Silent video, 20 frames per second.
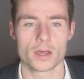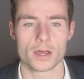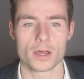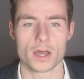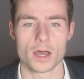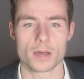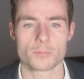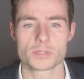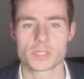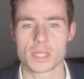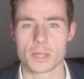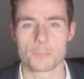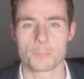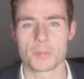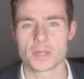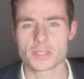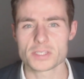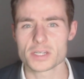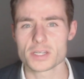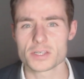I'm seeing
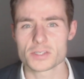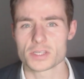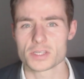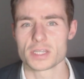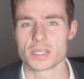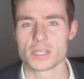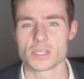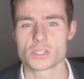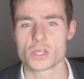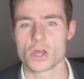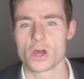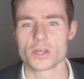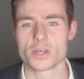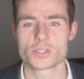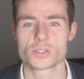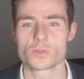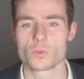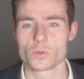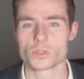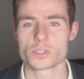bitterness of these
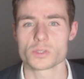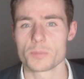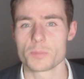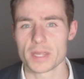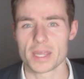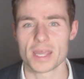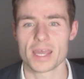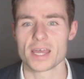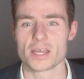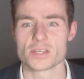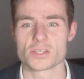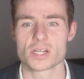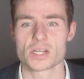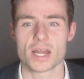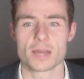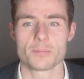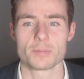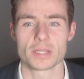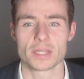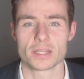guys towards the big hitters,
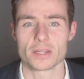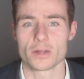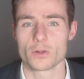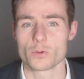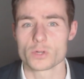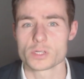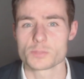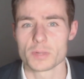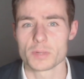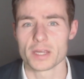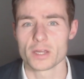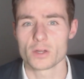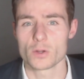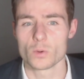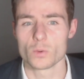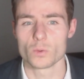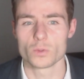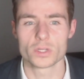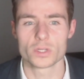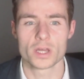claiming that they're always being
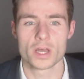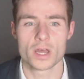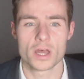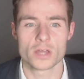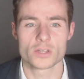called